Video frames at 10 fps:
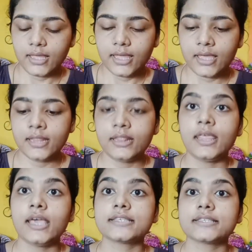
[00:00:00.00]
And
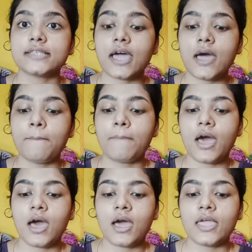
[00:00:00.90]
next up,
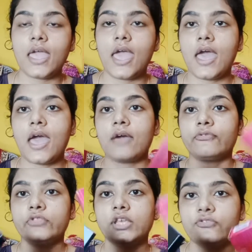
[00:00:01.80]
I
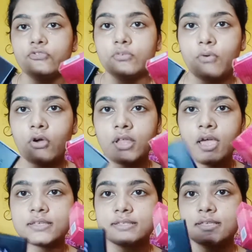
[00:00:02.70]
have these two
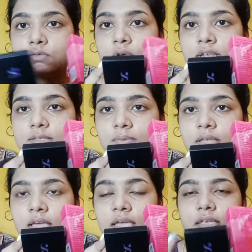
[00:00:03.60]
products. This one is by
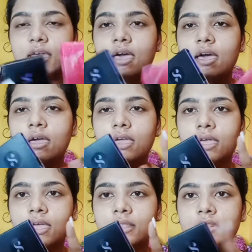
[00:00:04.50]
Nykaa
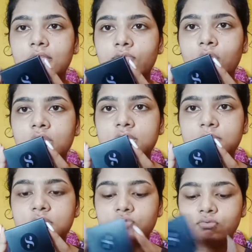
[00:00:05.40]
and this one is
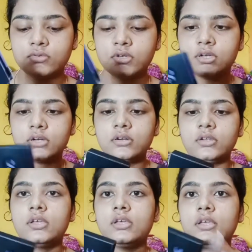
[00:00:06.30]
by Sugar.
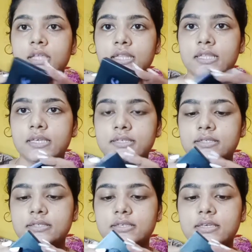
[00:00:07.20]

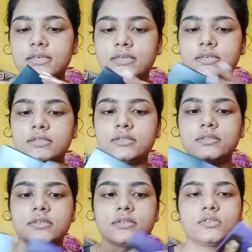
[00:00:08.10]
This is
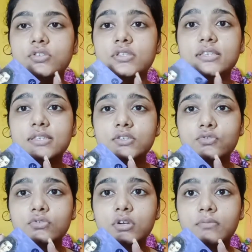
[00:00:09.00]

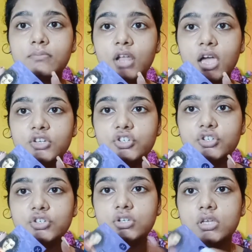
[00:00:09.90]
Sugar
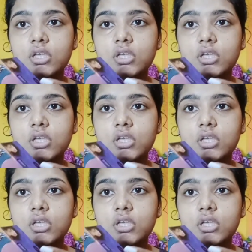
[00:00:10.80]
blush.